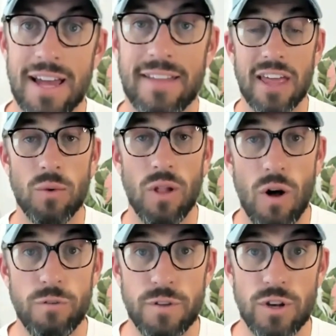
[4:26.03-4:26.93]
And that will
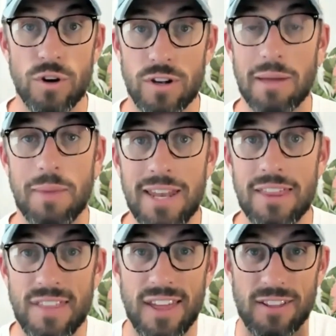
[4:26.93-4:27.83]
often look like many
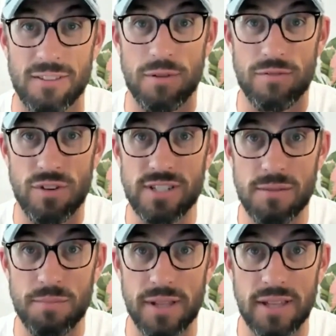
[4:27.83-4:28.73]
things, but very
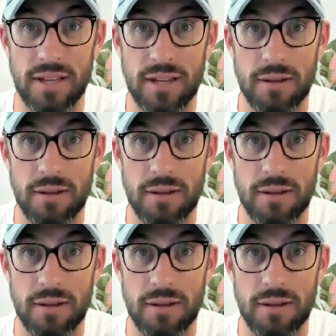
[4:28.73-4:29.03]
simply,